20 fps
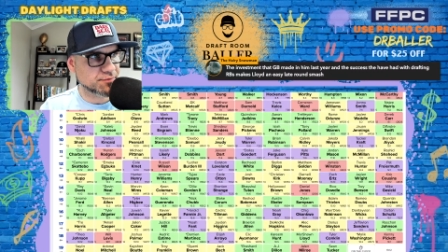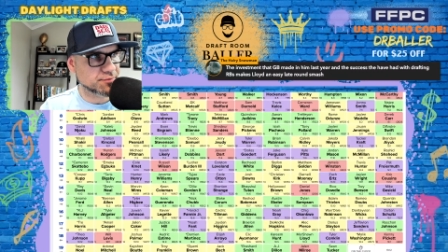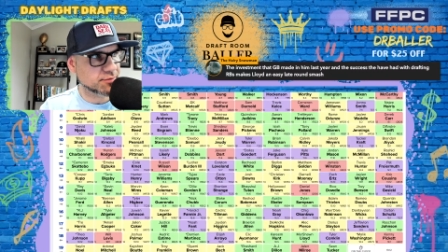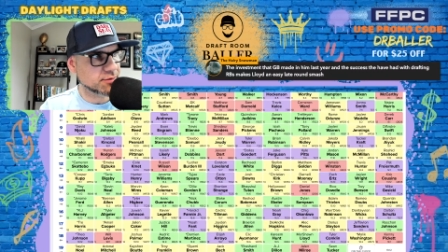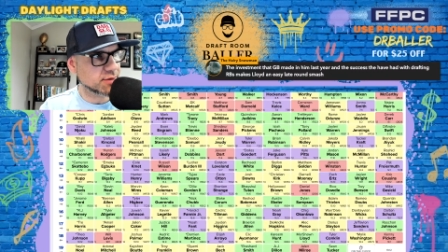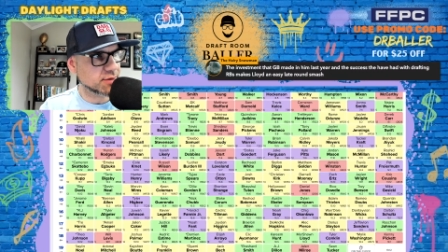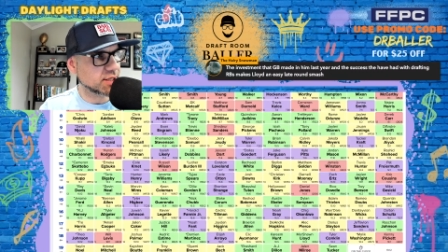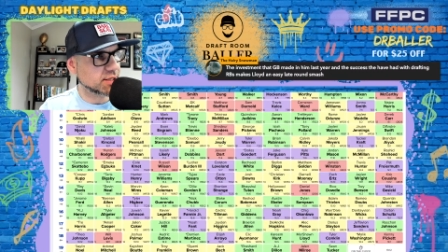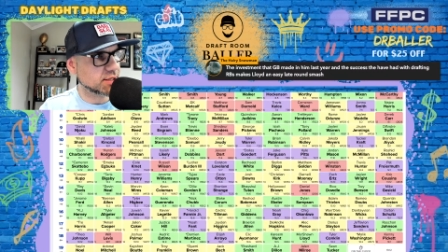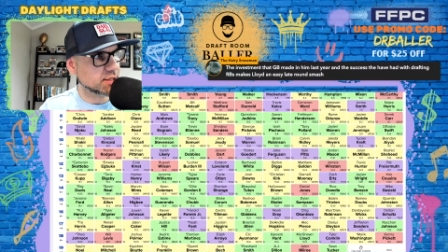
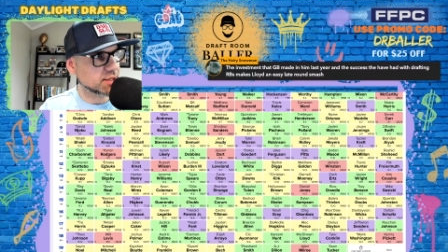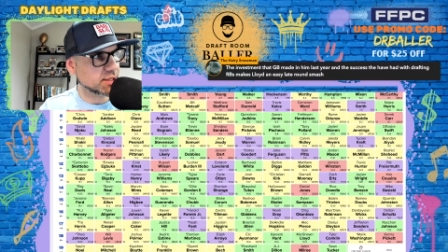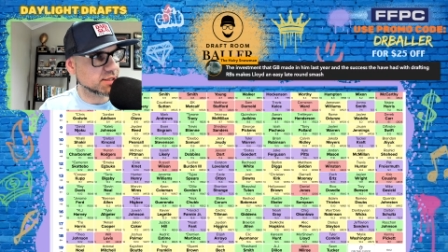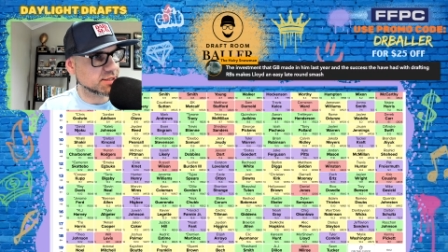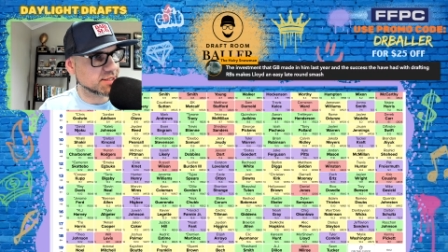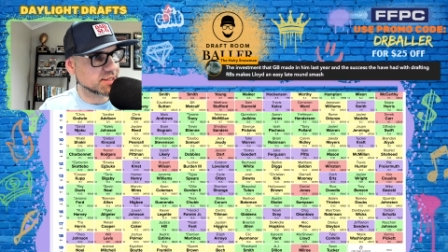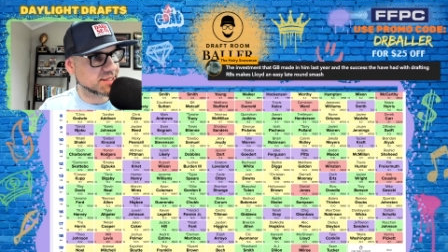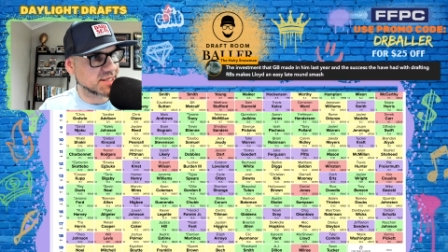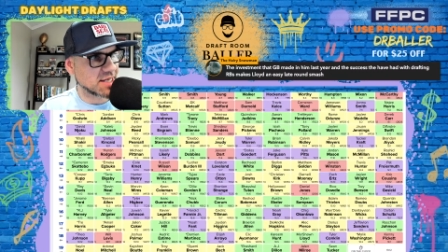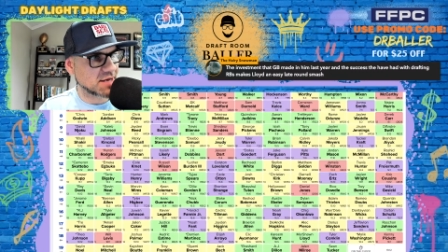in the
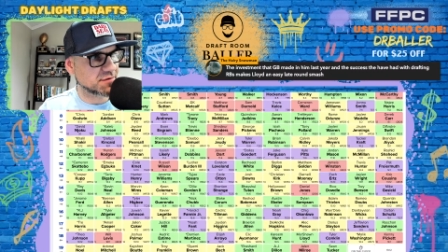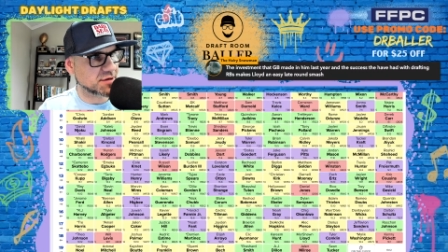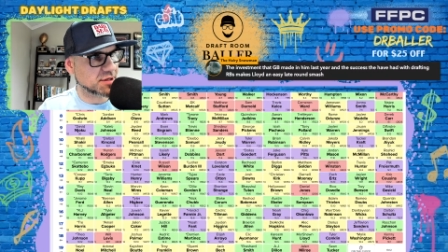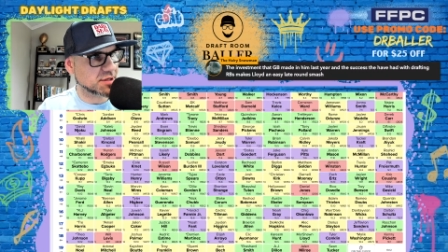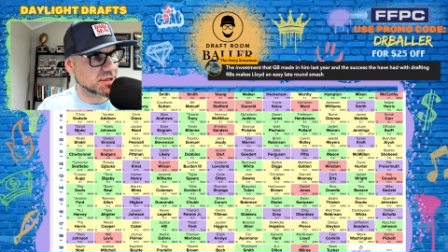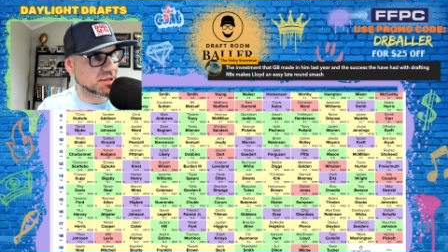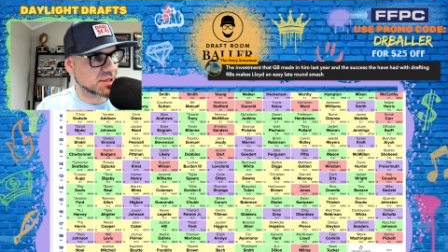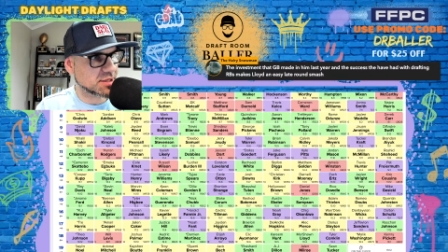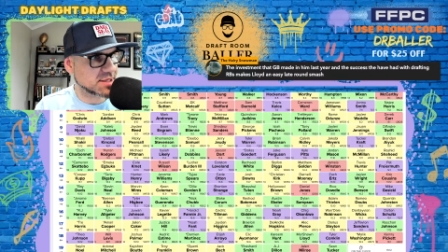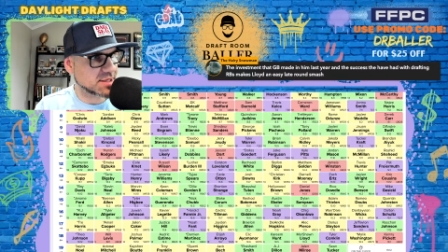
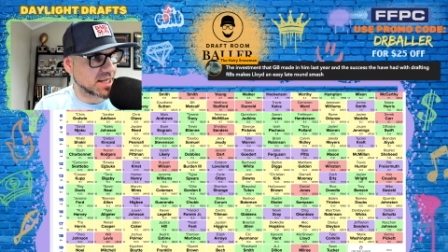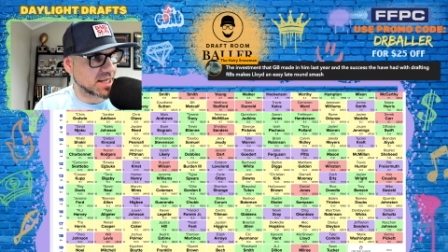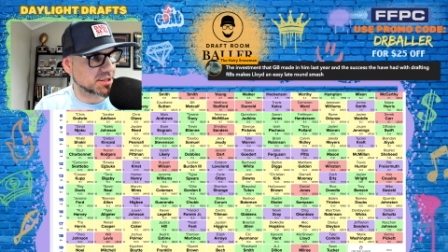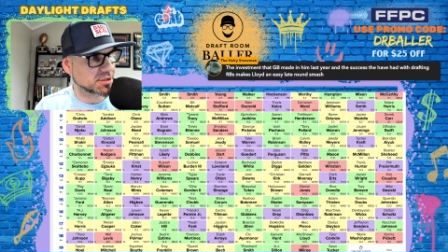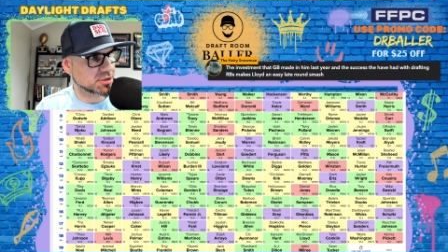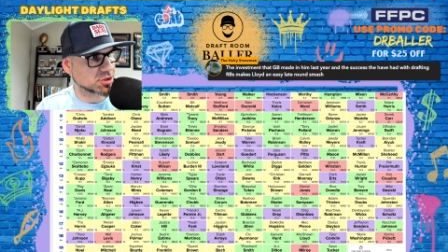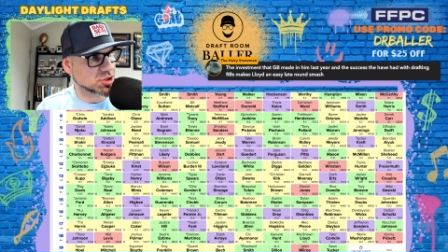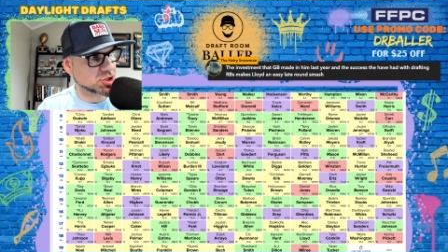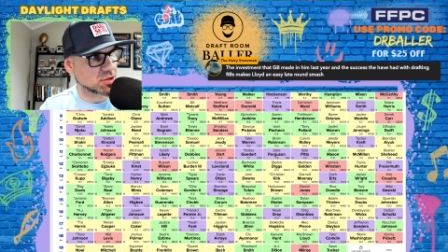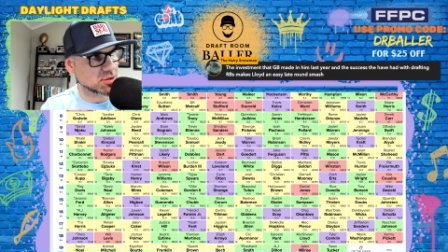7th,
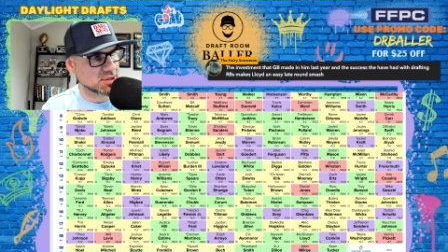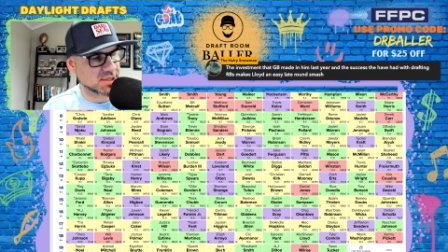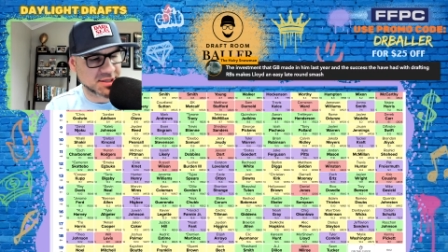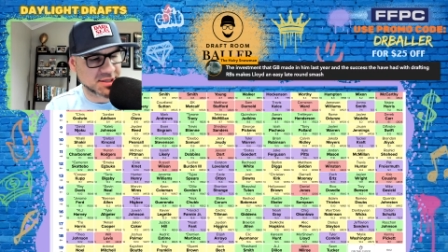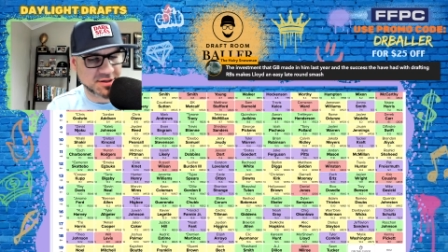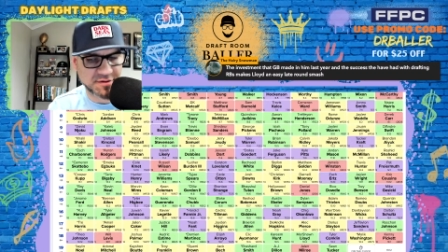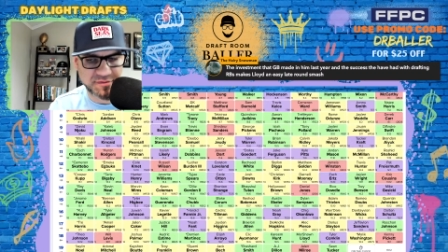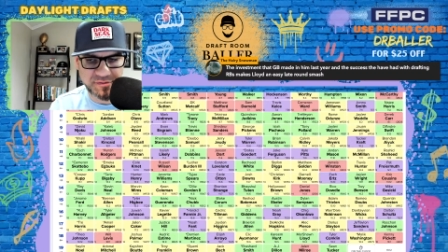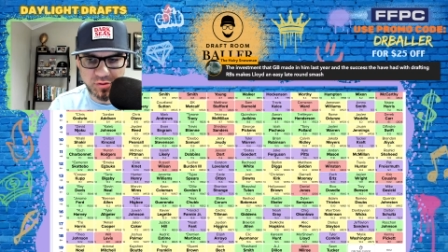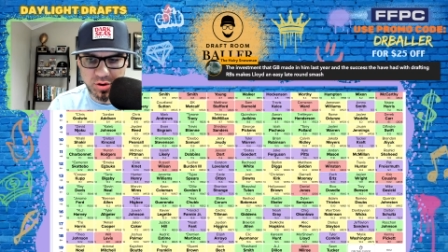Daniel Jones in
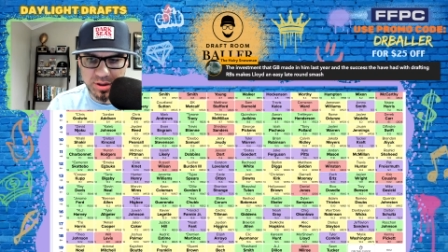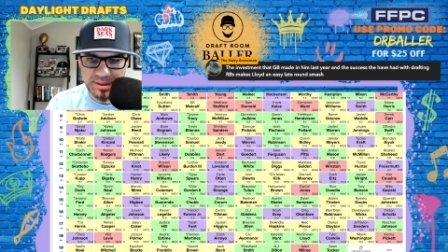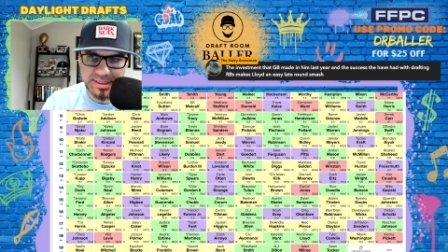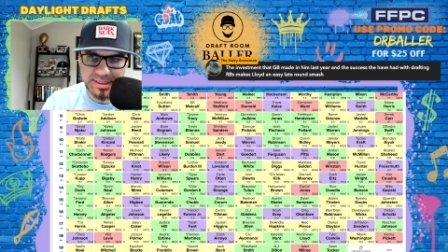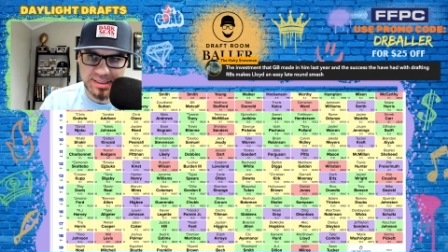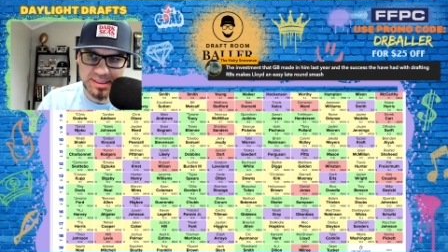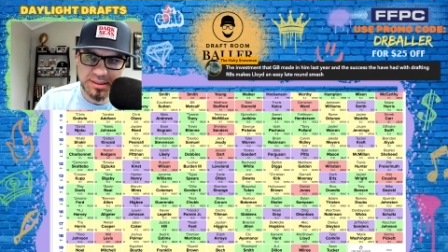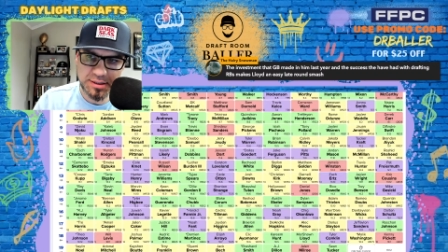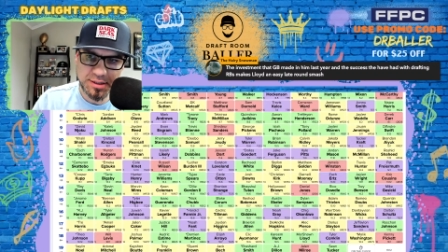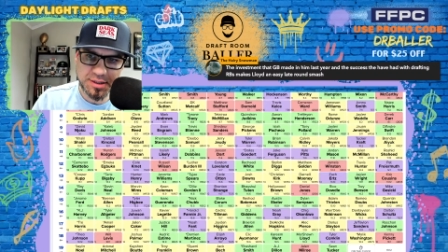the
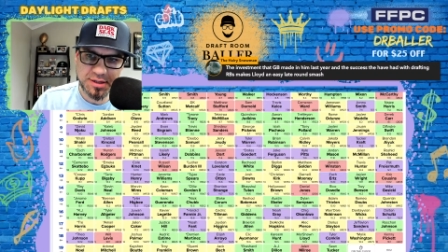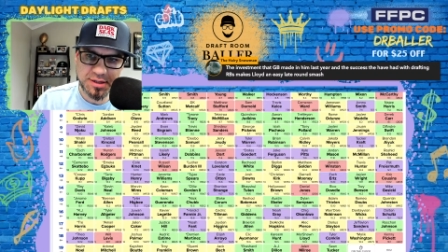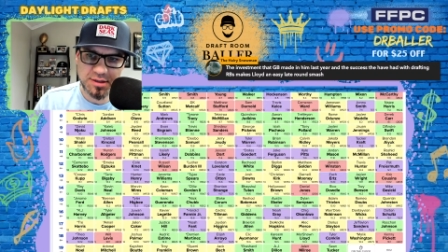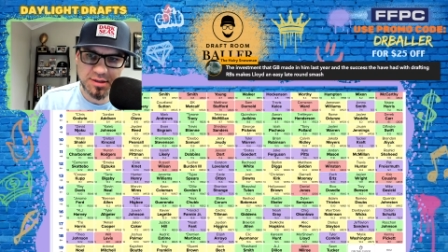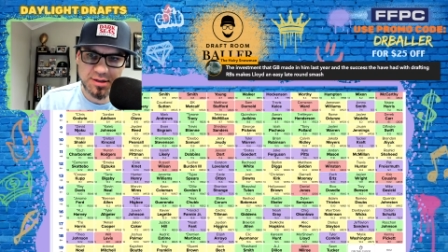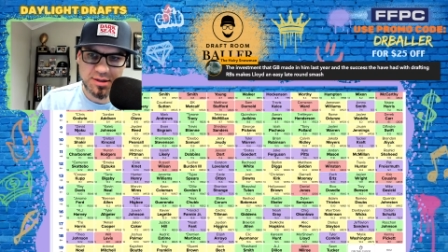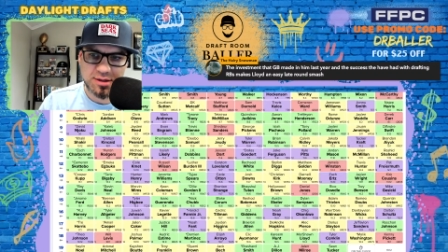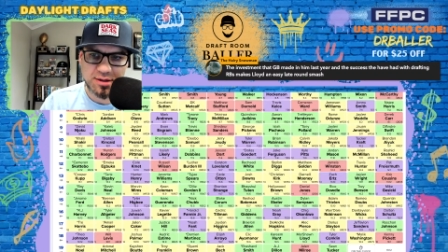14th.